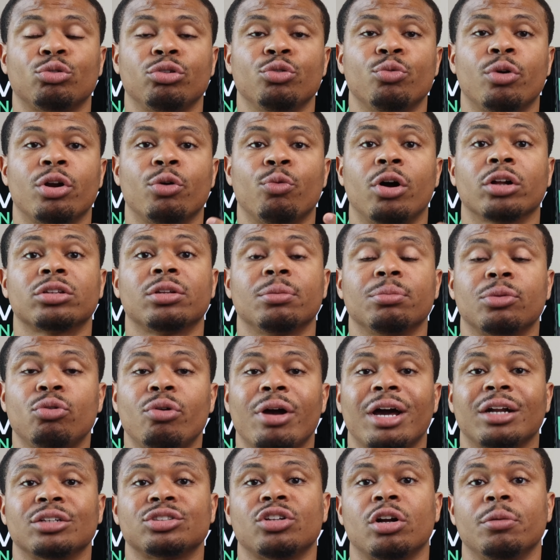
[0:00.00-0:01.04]
or you want to walk them
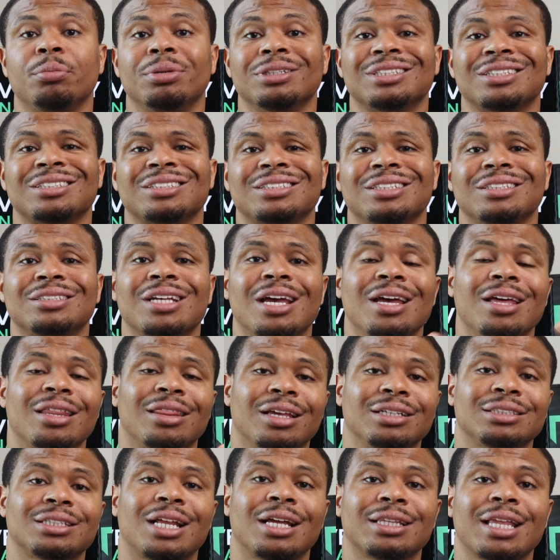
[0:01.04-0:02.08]
through how to start businesses,
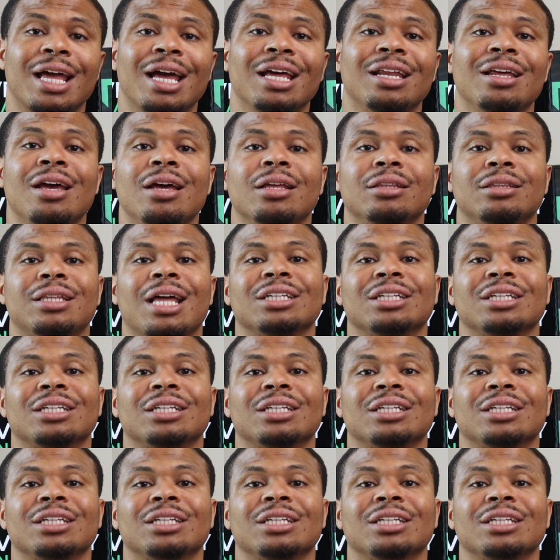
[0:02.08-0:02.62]
things like that.